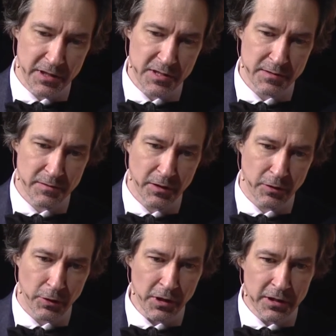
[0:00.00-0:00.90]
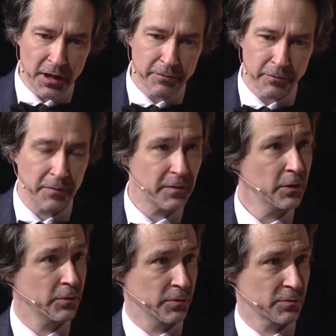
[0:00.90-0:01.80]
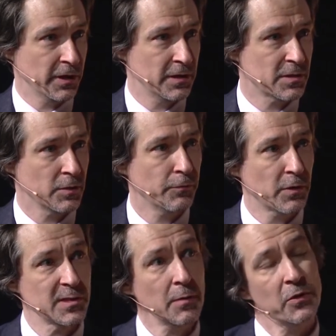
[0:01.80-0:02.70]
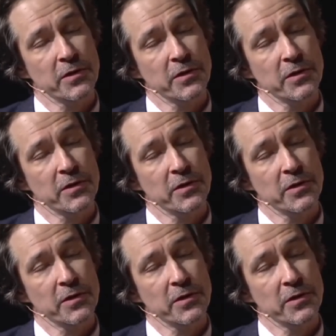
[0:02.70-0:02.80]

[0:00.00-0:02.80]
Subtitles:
there's not enough reviews, right? So, for example,